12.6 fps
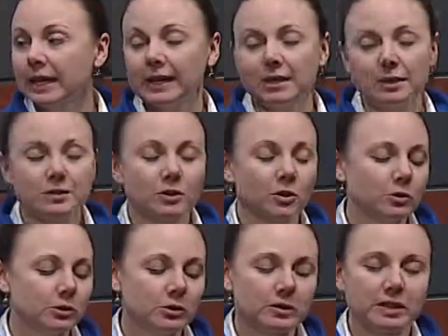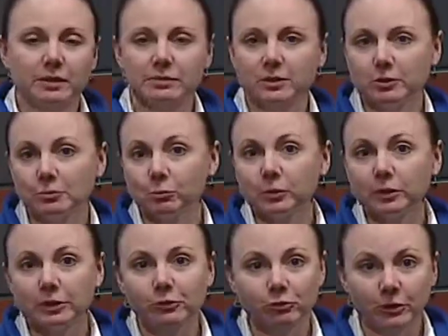And so you just have to do
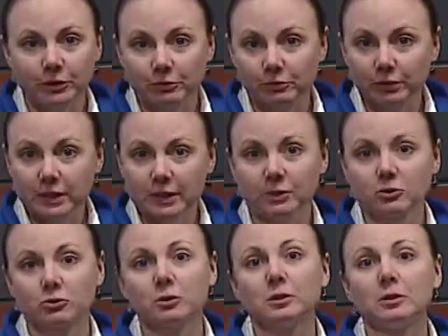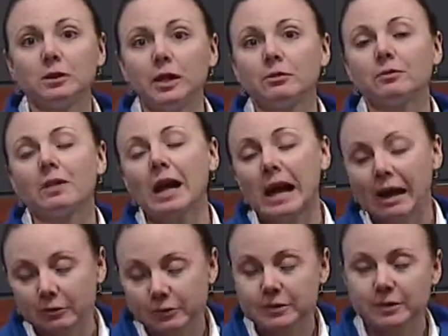really strict flea control of the
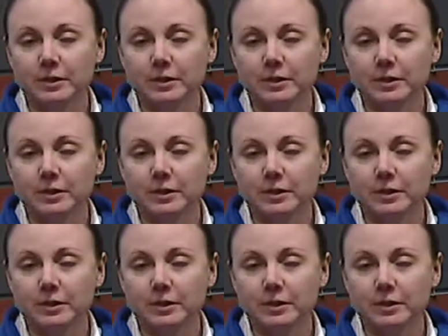house,